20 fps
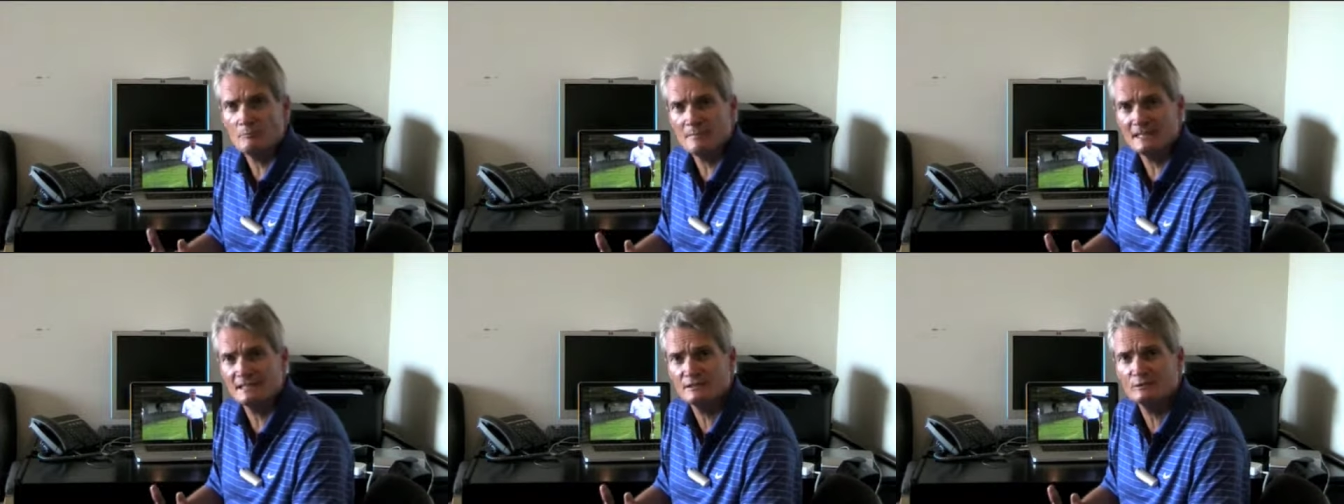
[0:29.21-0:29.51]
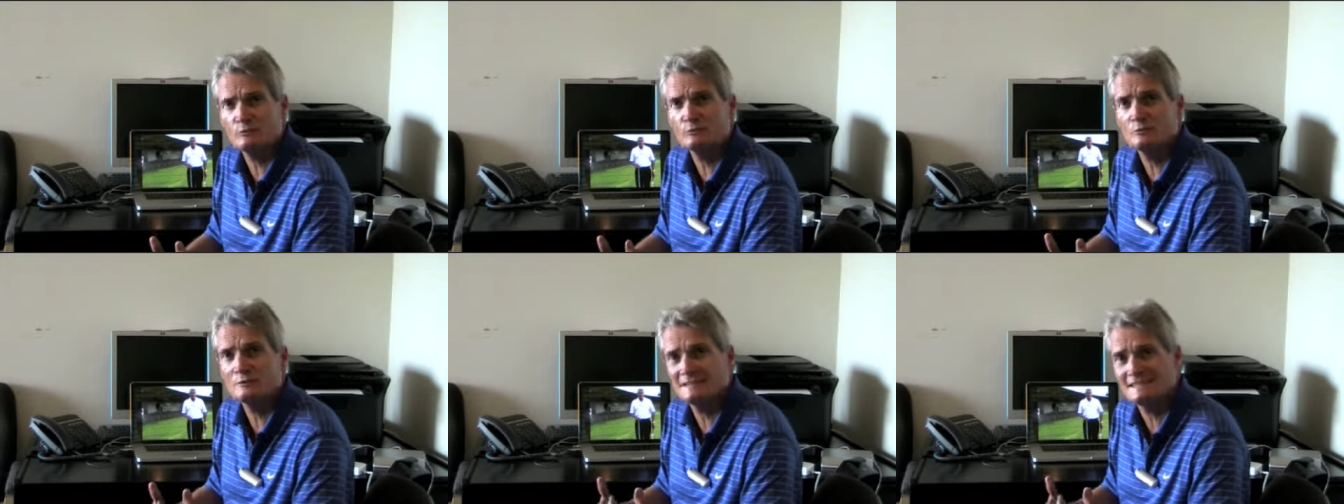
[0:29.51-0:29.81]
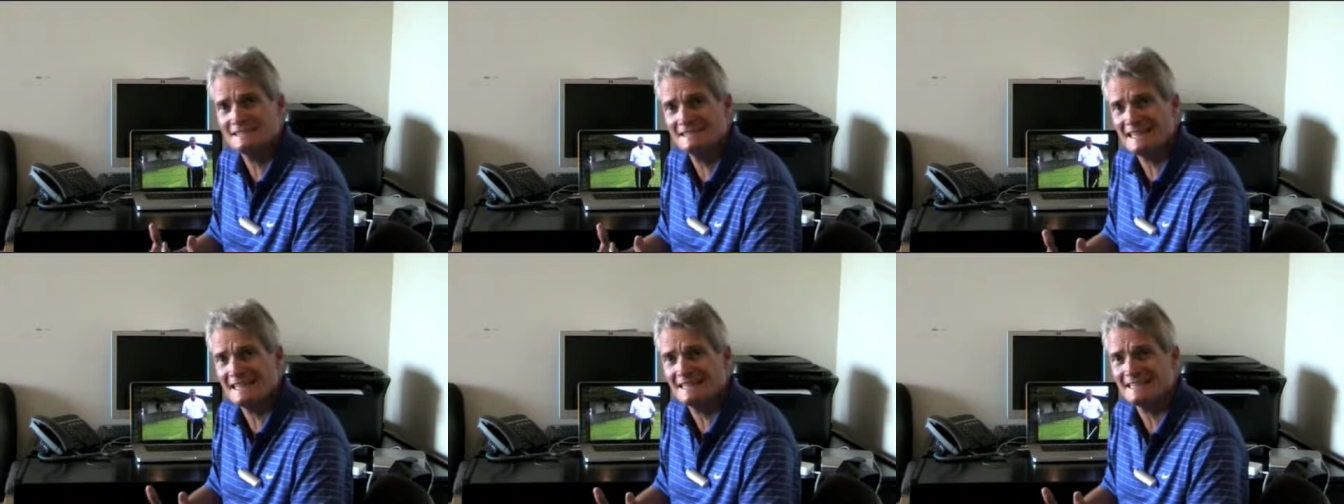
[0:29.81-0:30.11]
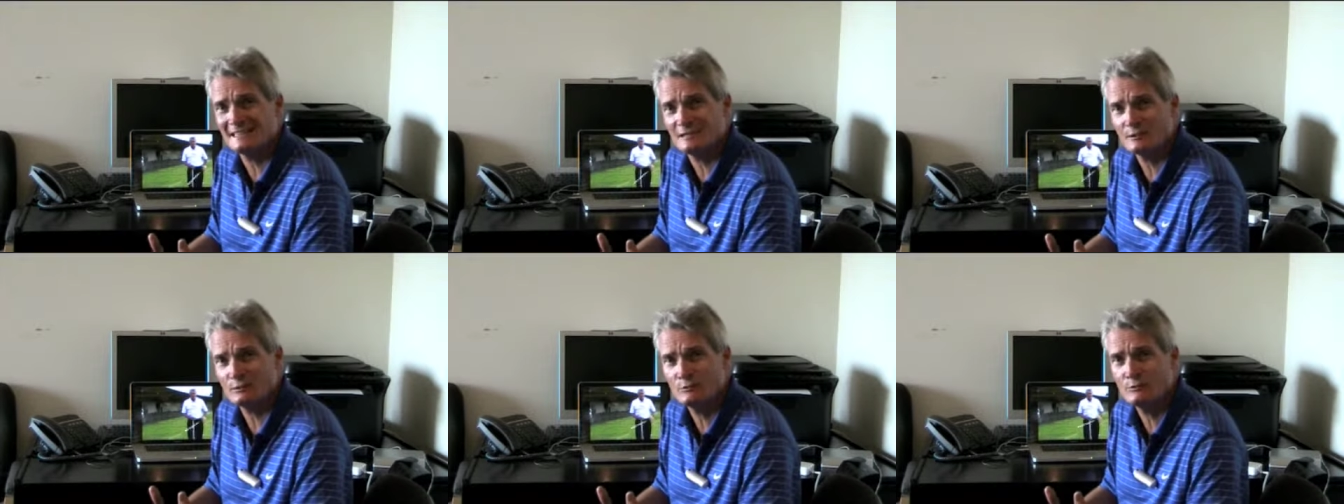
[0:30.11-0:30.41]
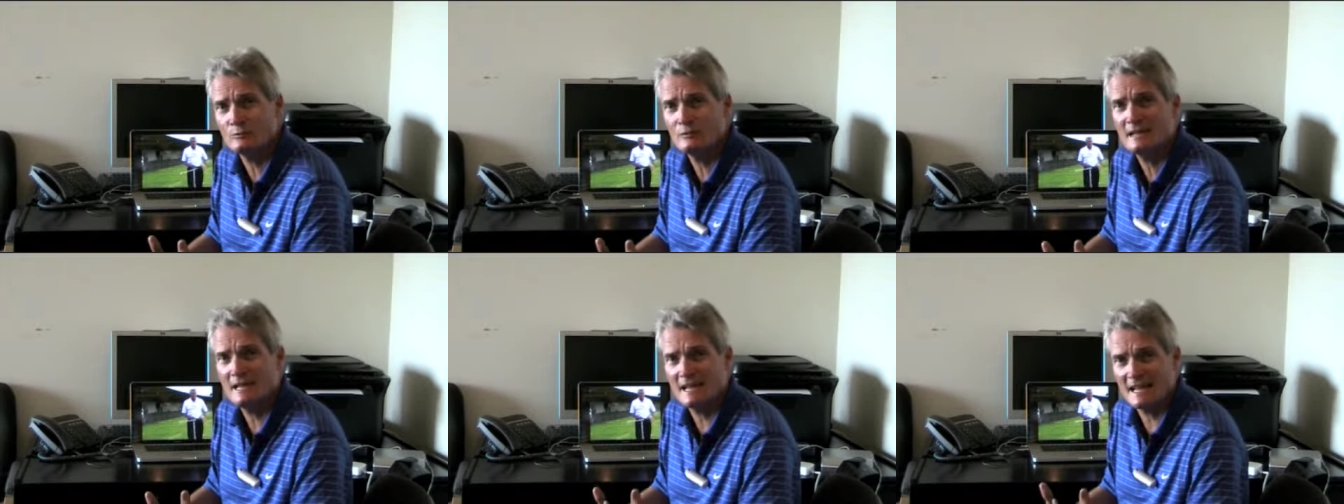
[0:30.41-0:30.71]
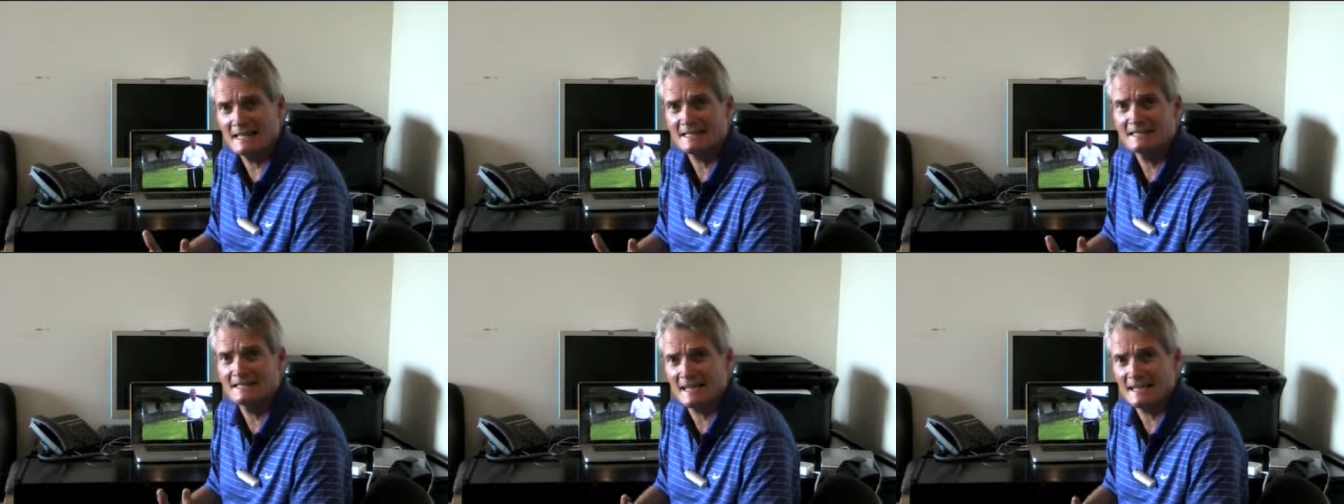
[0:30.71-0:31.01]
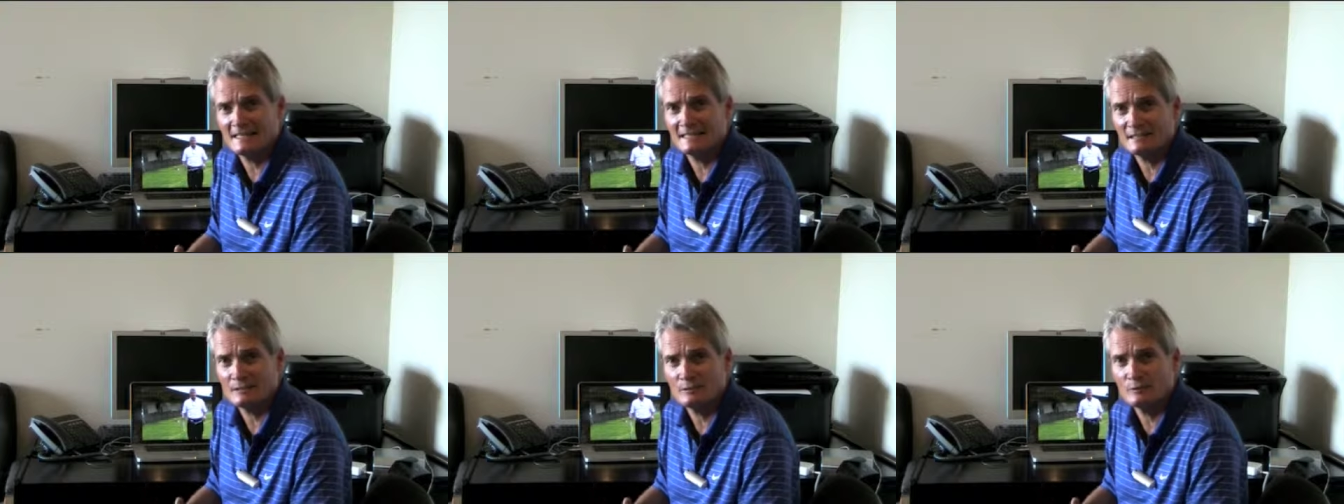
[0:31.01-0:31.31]
mental, technical and
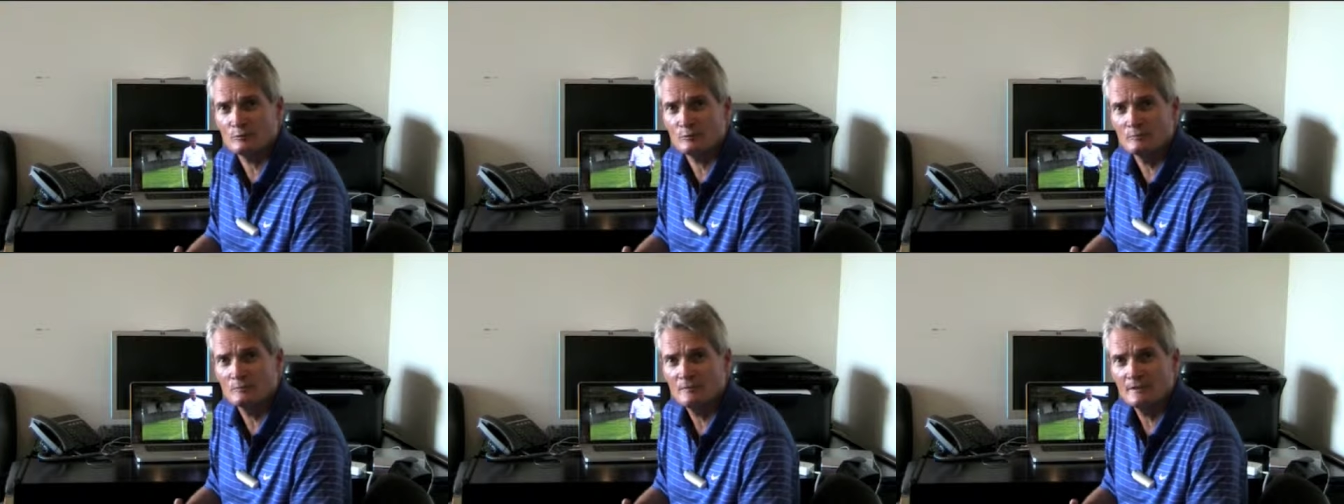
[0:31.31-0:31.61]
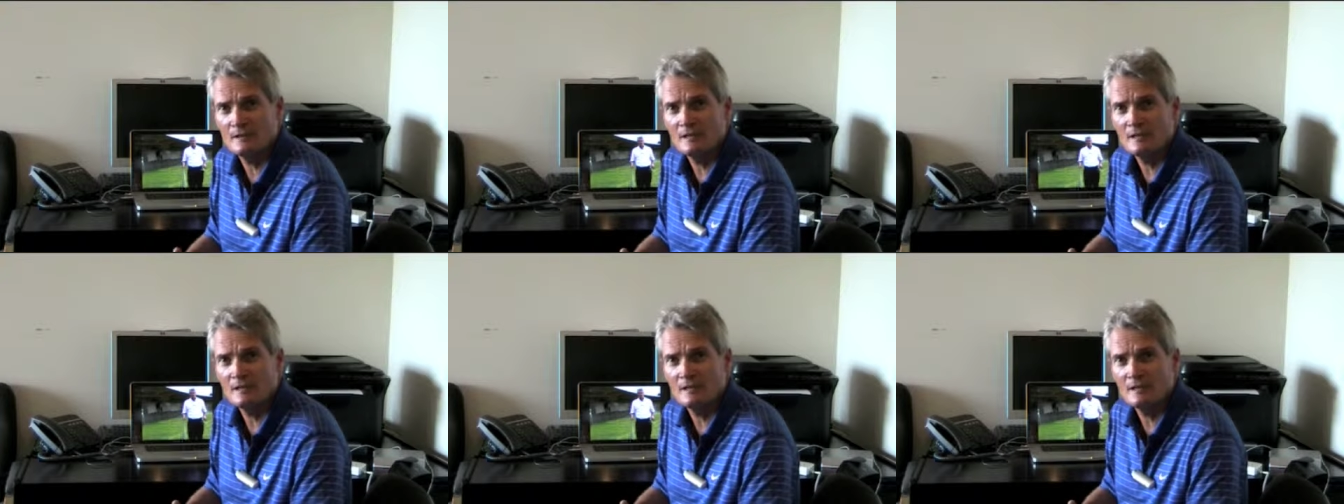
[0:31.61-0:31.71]
tactical.